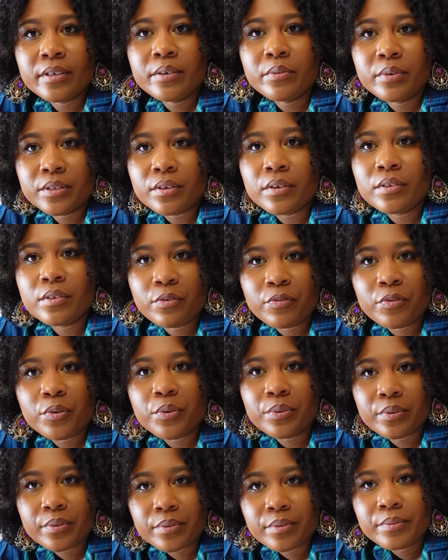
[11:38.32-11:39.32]
He went on the
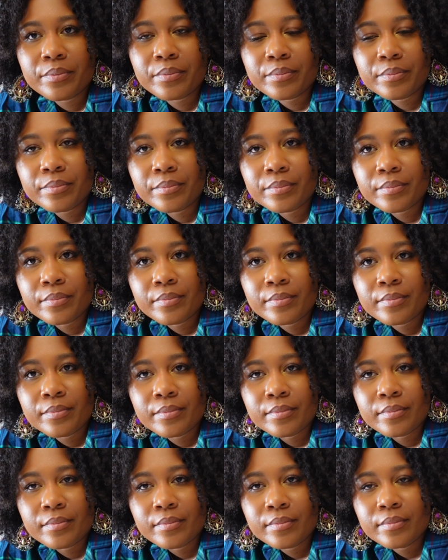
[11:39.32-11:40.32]
phone.
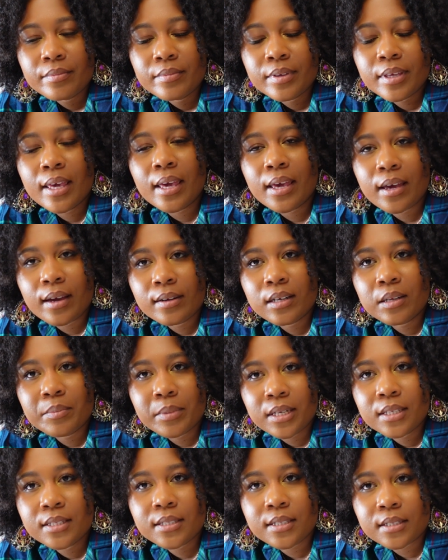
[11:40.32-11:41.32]
He can't claim
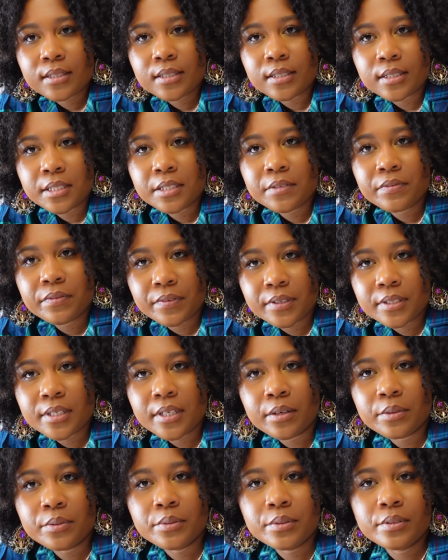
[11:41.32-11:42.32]
any success for this
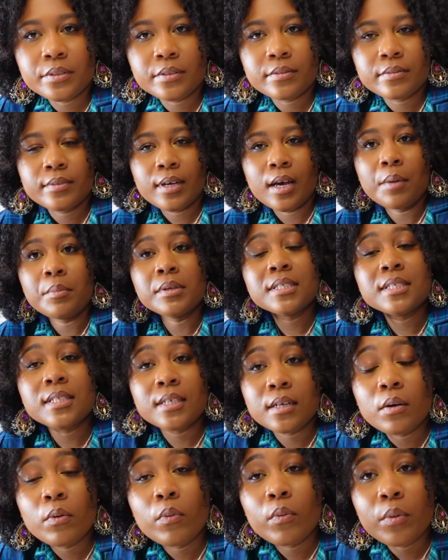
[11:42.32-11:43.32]
house. I'm a
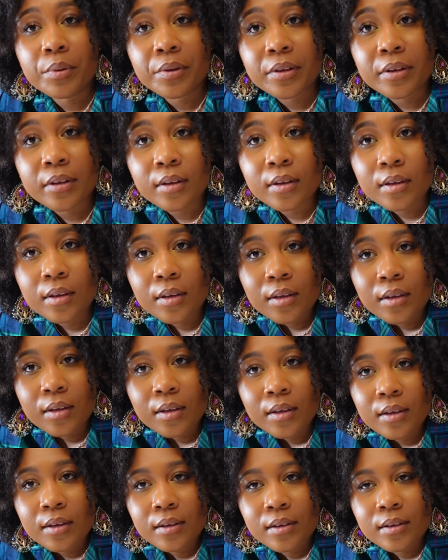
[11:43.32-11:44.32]
single woman.
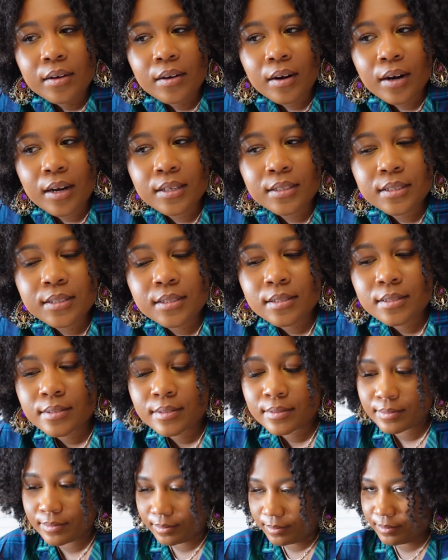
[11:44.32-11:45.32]
Right?
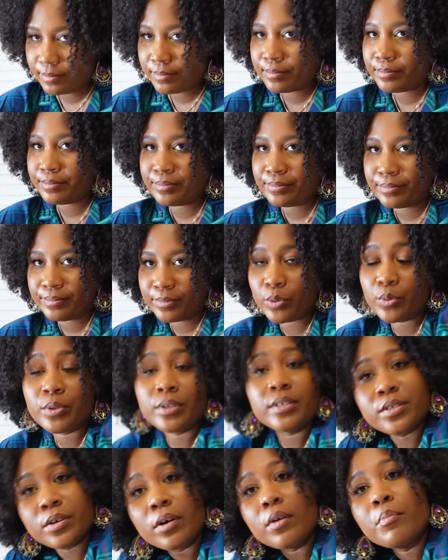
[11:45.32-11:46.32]
Doing
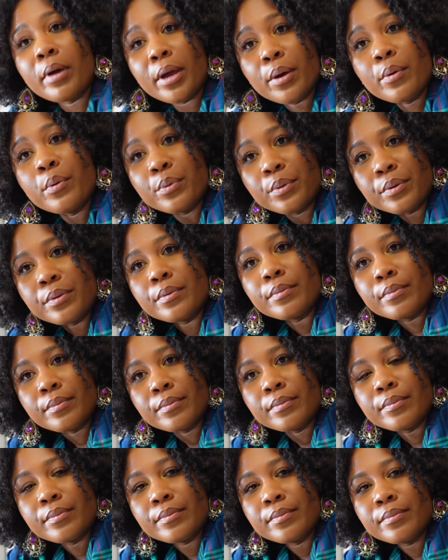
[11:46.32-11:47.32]
this on my own.
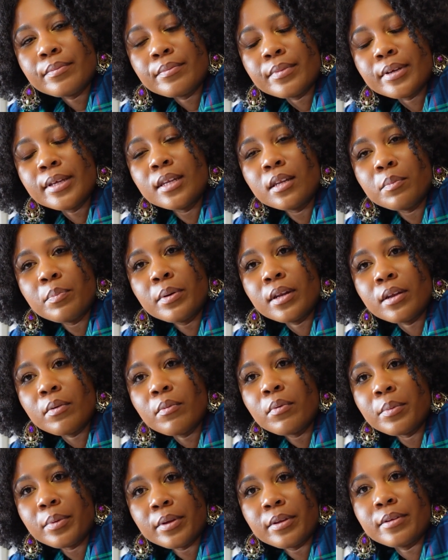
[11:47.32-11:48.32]
Independent
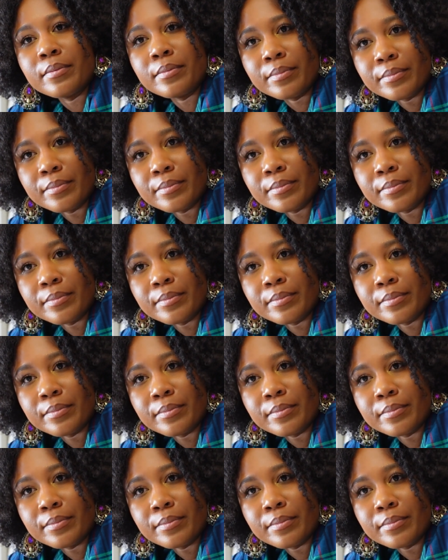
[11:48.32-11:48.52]
woman.